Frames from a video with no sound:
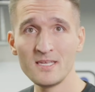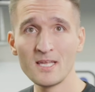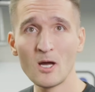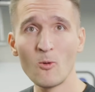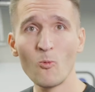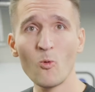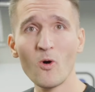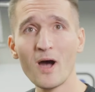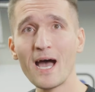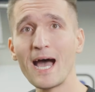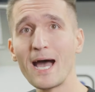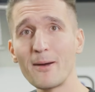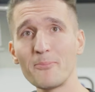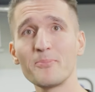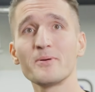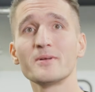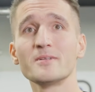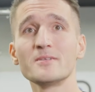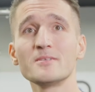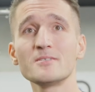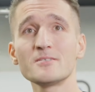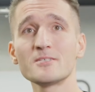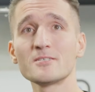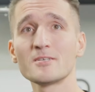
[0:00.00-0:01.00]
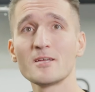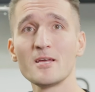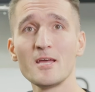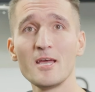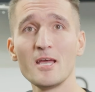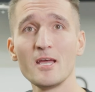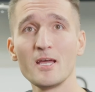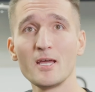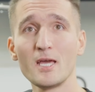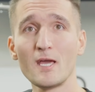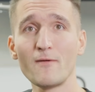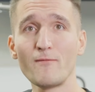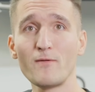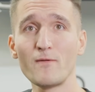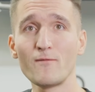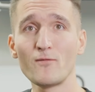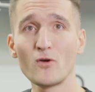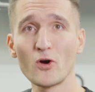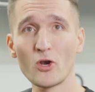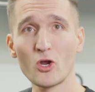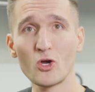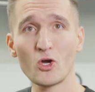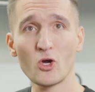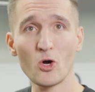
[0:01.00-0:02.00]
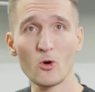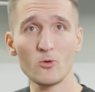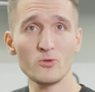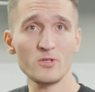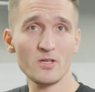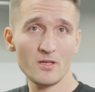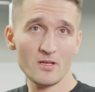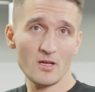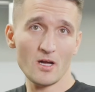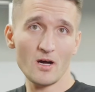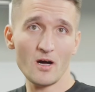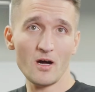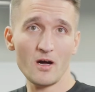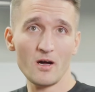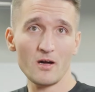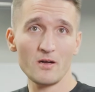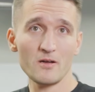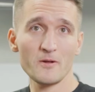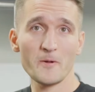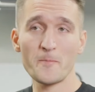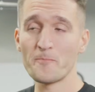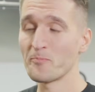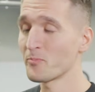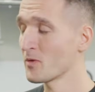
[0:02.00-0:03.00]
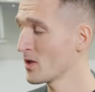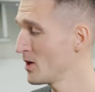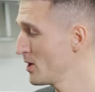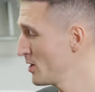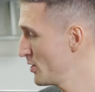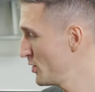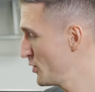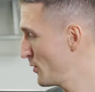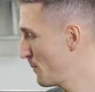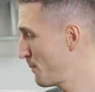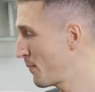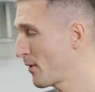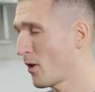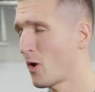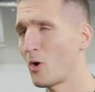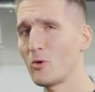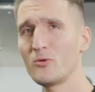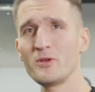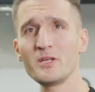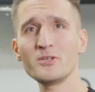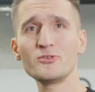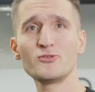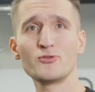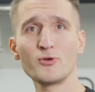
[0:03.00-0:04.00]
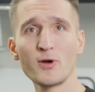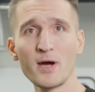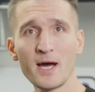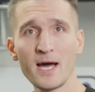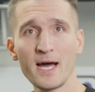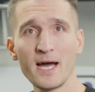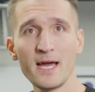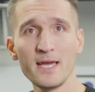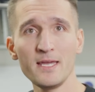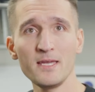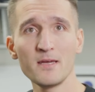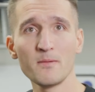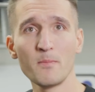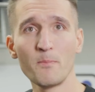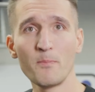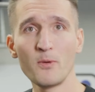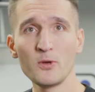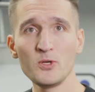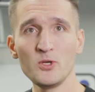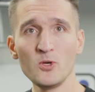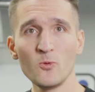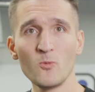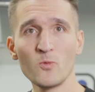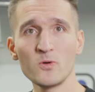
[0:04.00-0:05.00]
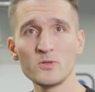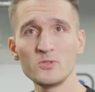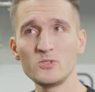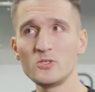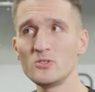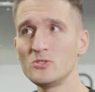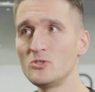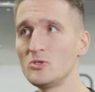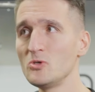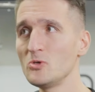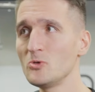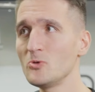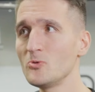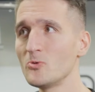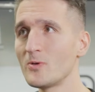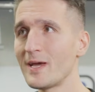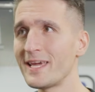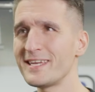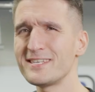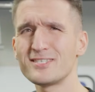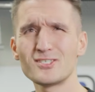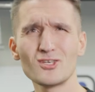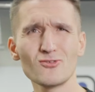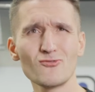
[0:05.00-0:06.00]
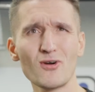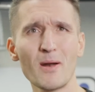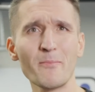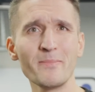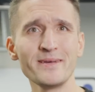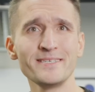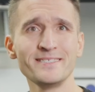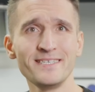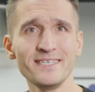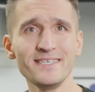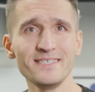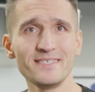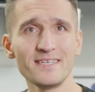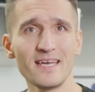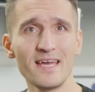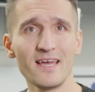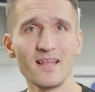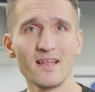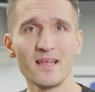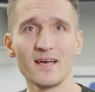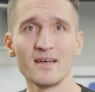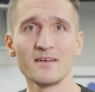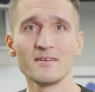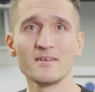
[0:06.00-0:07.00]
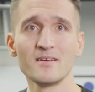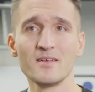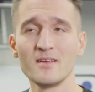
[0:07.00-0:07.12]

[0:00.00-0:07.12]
Now what happens if you've got a coated car, you're blowing it dry, but you want to do a ceramic detailer?